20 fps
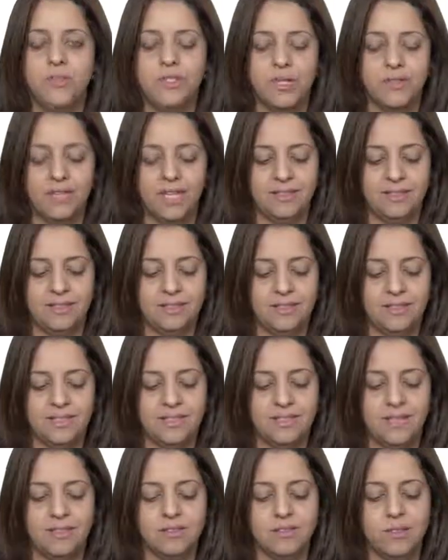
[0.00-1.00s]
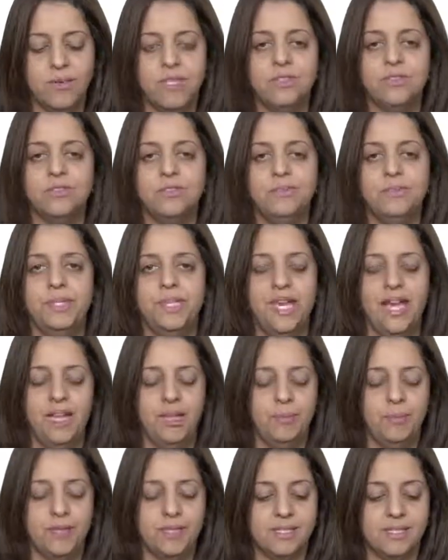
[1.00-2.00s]
We know that it is not going to be
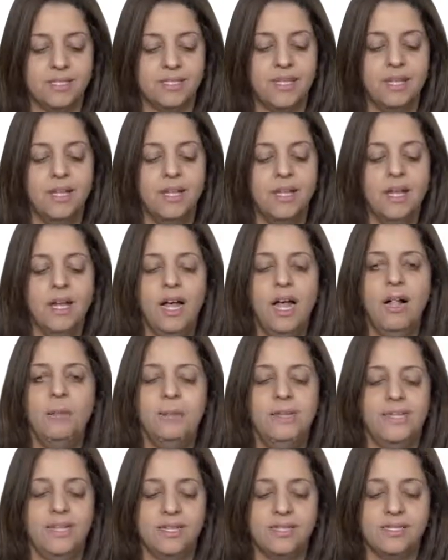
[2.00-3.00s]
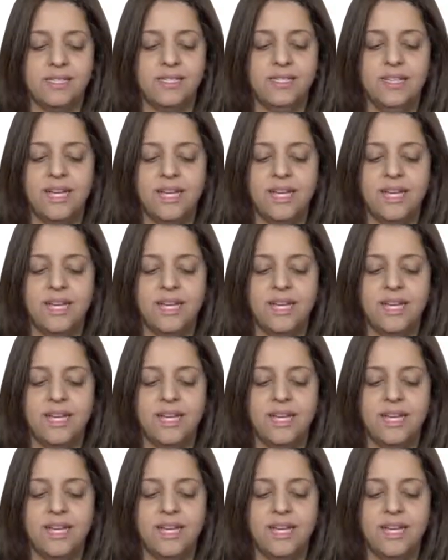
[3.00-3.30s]
helping us in